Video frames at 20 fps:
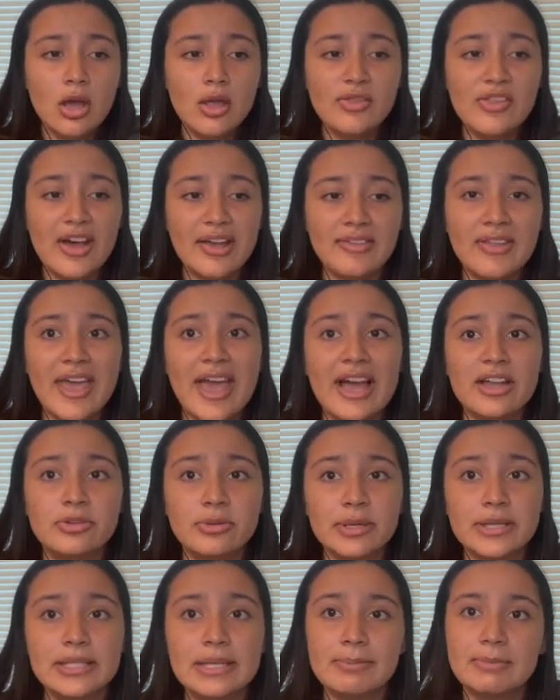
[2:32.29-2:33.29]
that they had to
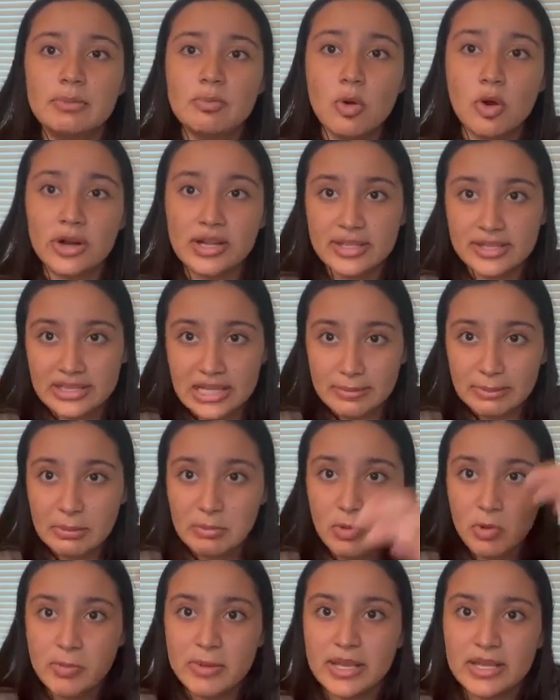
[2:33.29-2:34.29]
accept more in-state
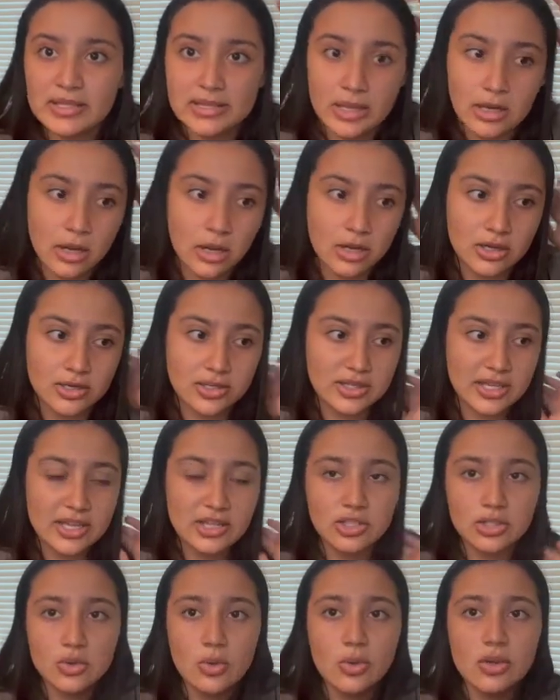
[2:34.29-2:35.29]
people because they are state
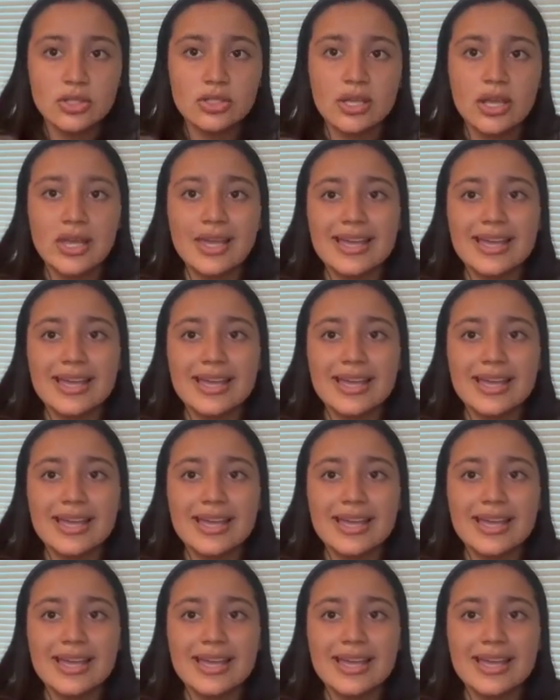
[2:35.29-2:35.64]
schools,